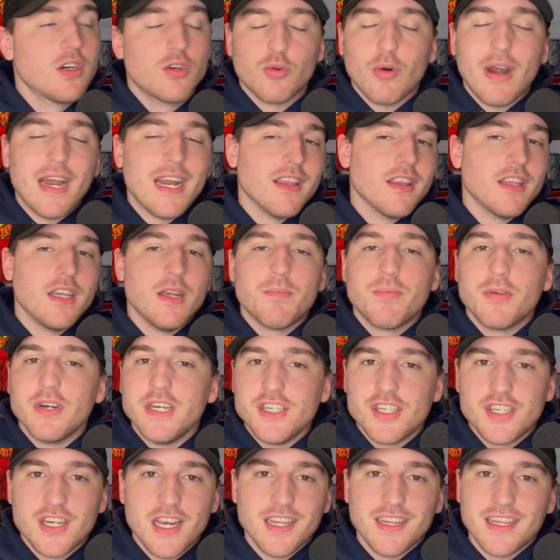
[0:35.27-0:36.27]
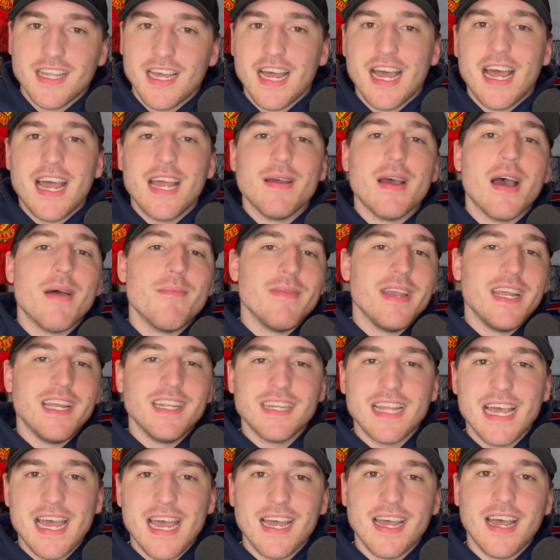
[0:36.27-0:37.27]
greatly appreciate that. I
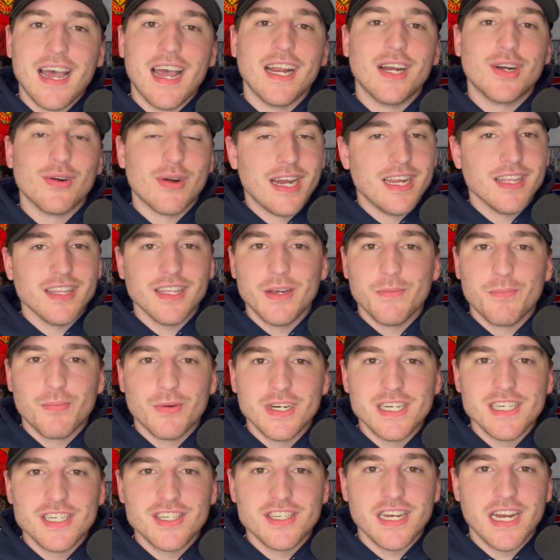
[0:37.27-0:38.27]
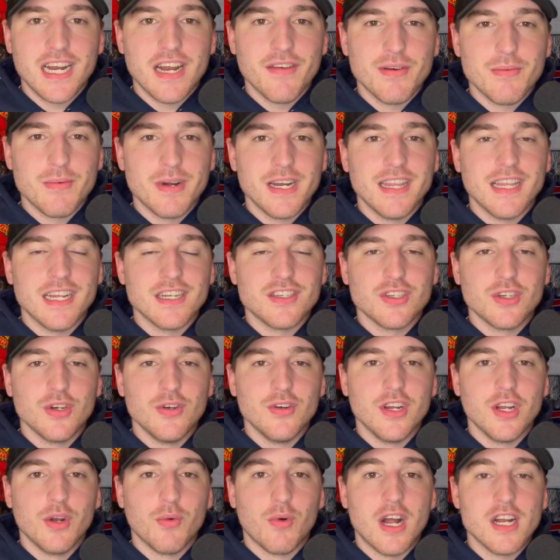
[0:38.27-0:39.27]
mean that. I greatly appreciate everybody that's
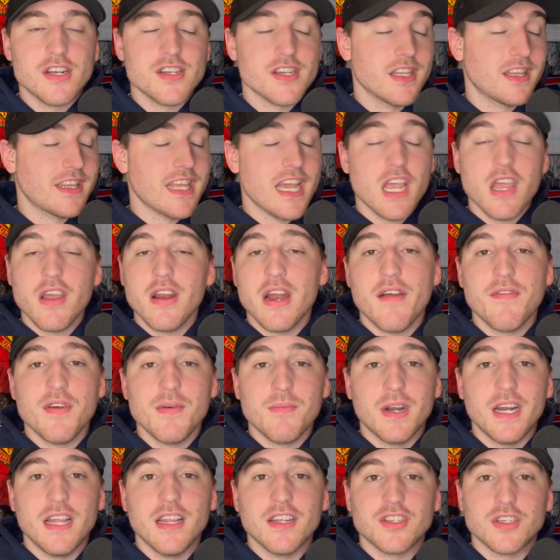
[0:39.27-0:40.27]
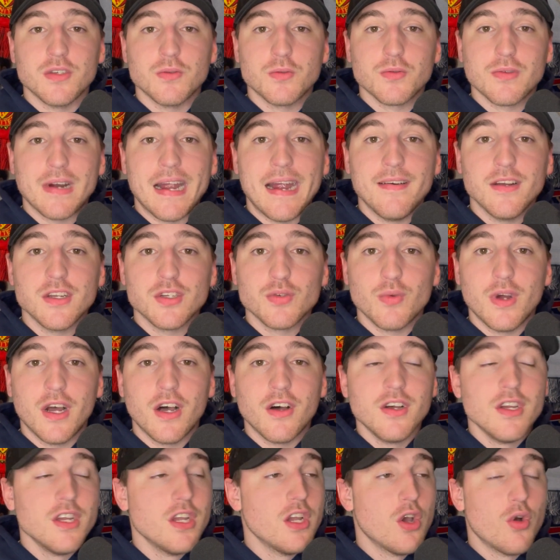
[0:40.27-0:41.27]
tuned in to watch that. Thank you to everybody that's subscribed as
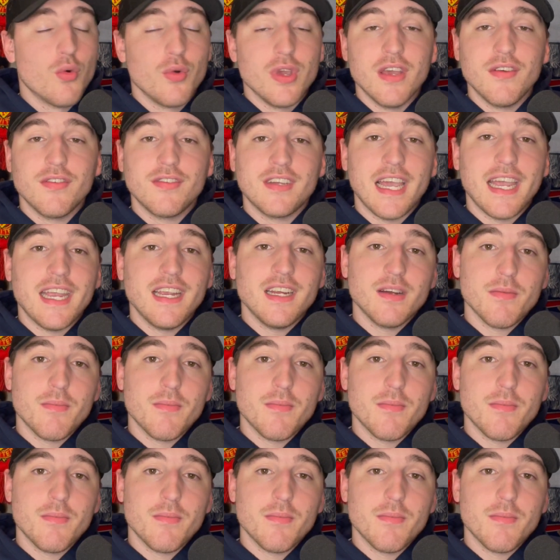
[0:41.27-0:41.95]
well. We have gained